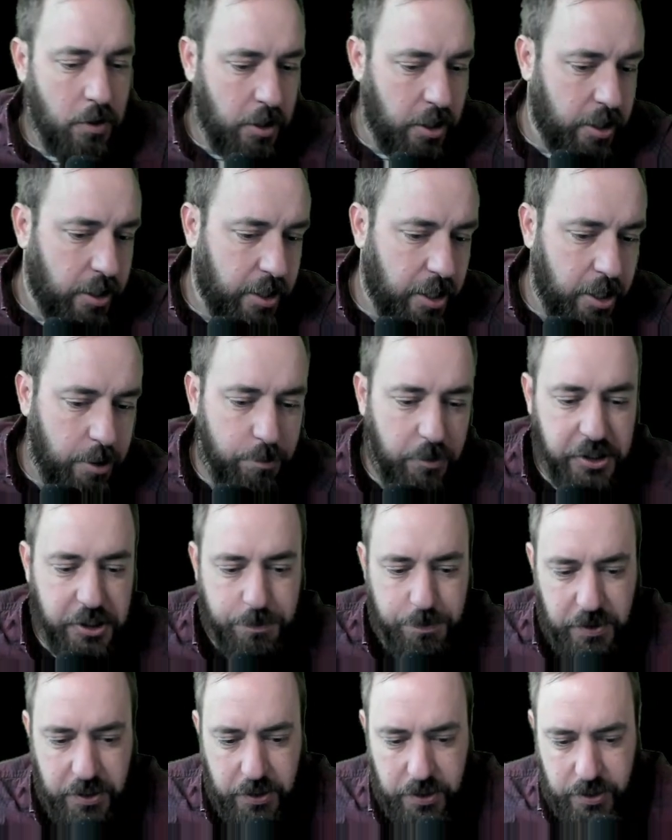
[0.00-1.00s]
And I
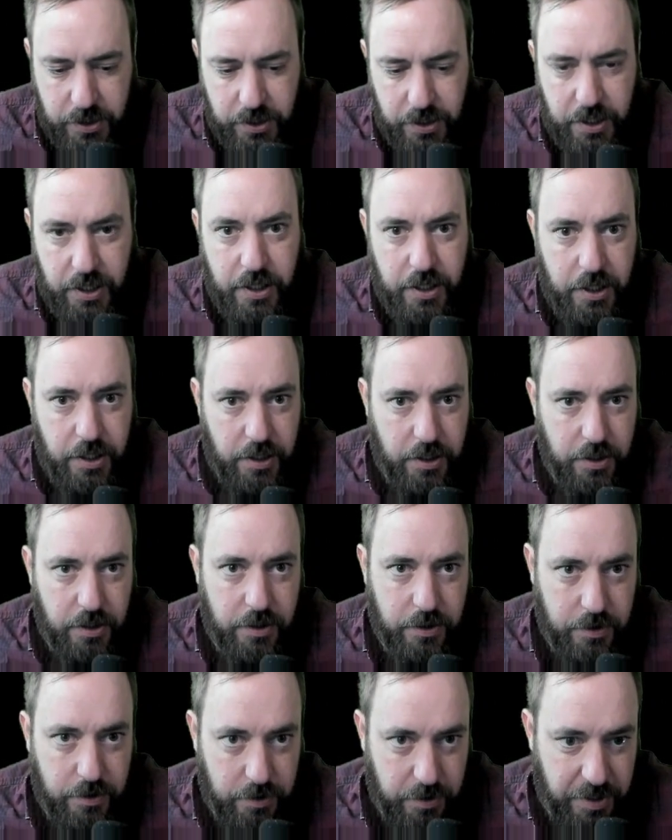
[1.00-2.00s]
must be in a
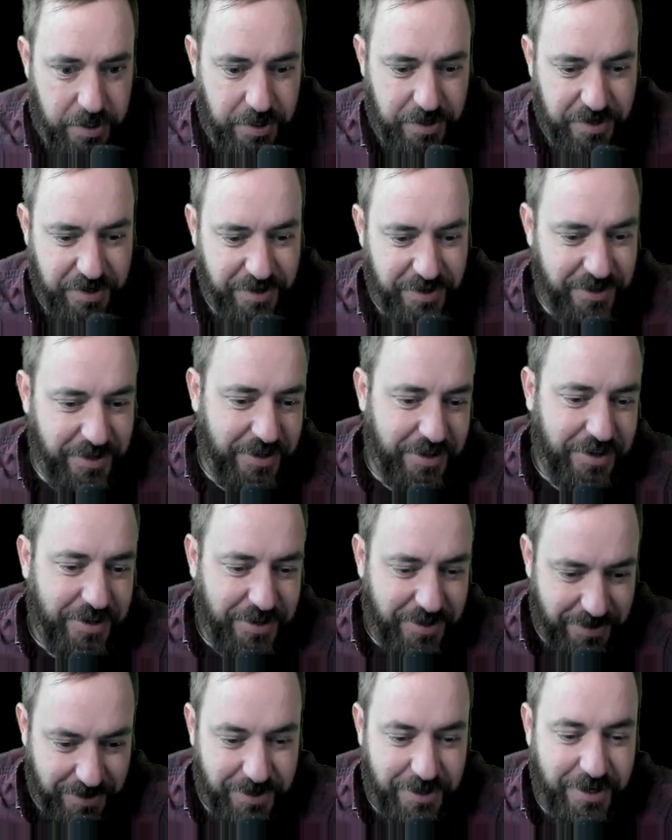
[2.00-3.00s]

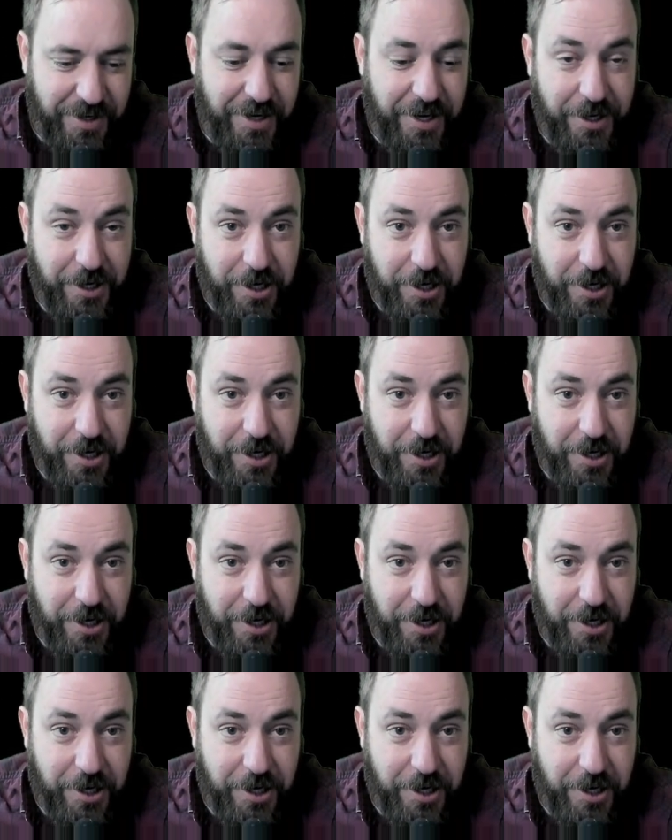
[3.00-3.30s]
in a